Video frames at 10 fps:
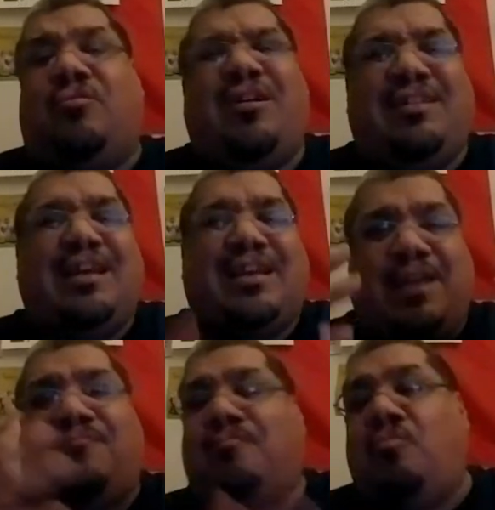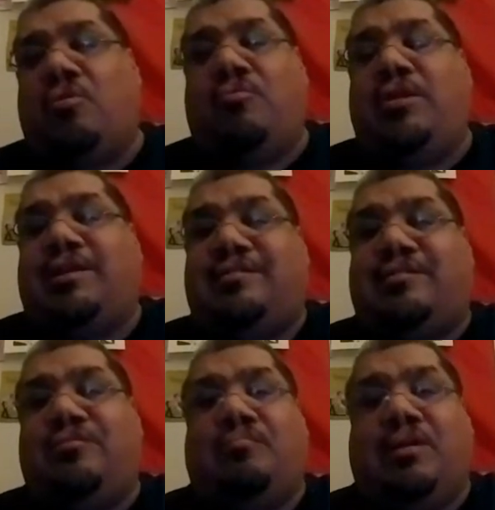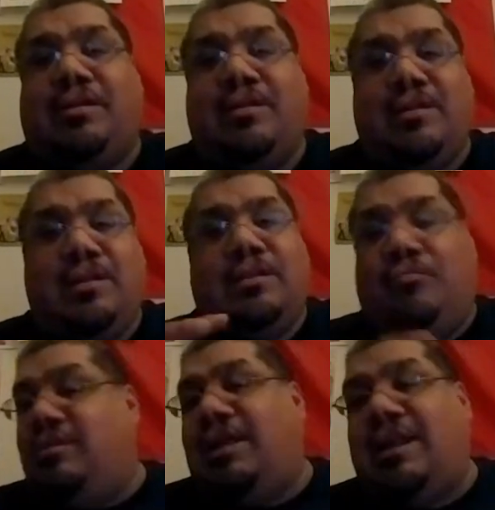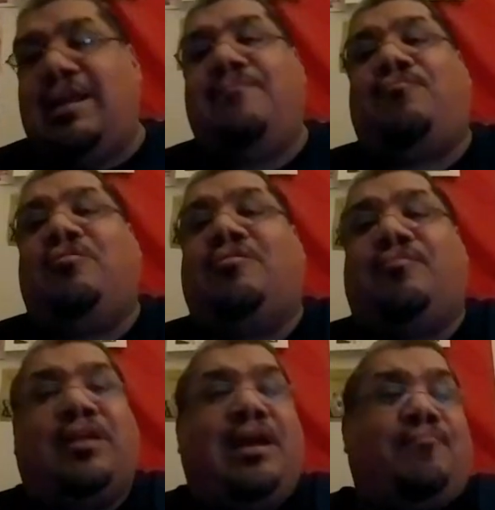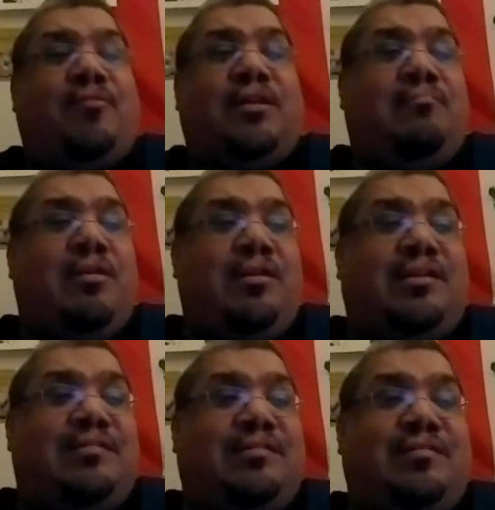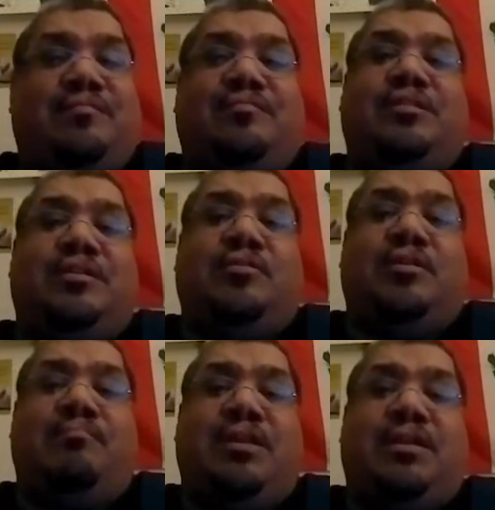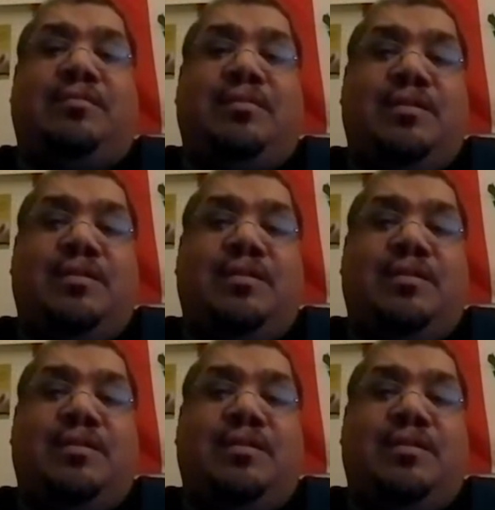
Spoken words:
Well, that came from Puerto Ricans too, but there was a lot of influence from the African Americans too. You know what I mean?